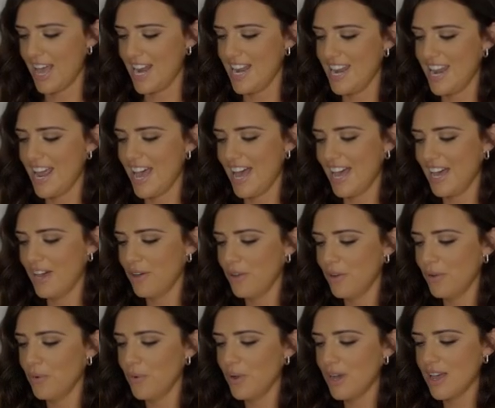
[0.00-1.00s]
in there. And
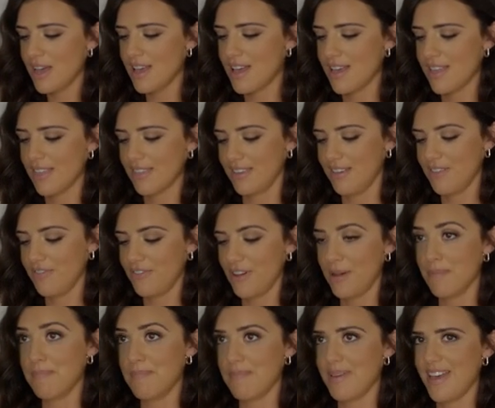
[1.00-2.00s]
now the
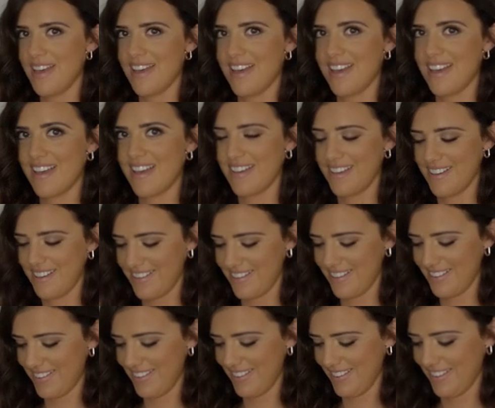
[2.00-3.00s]
fun
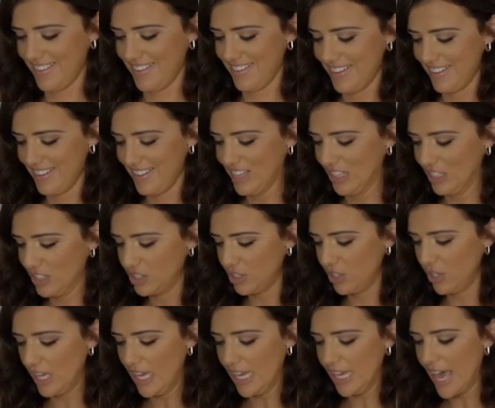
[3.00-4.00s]
bit.
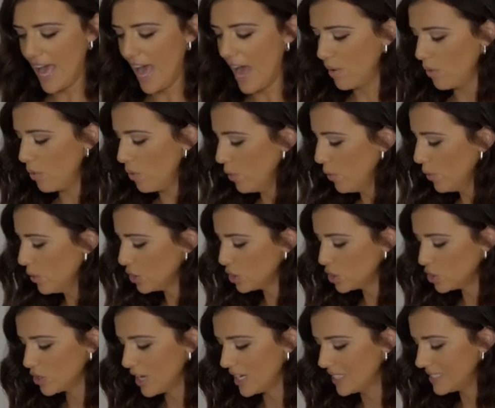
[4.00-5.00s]
So you can get out all your
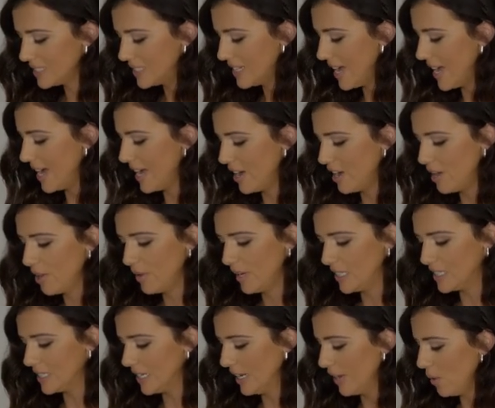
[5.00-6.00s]
stress now.
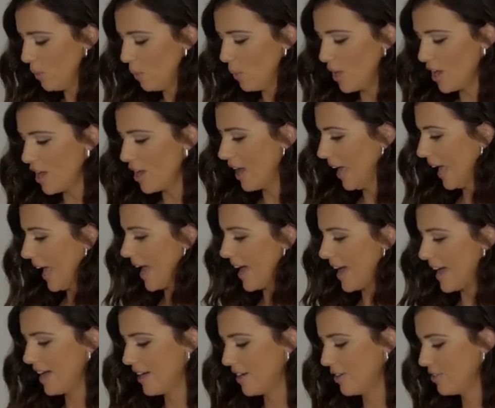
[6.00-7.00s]
It's a little
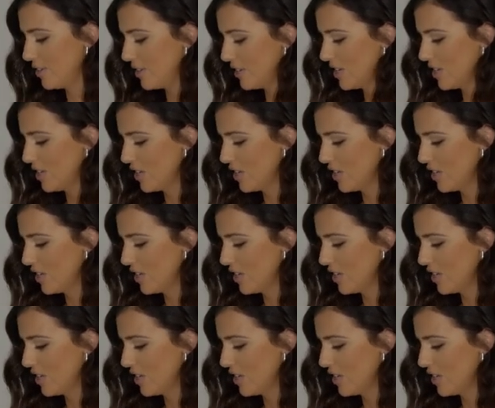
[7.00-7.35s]
workout.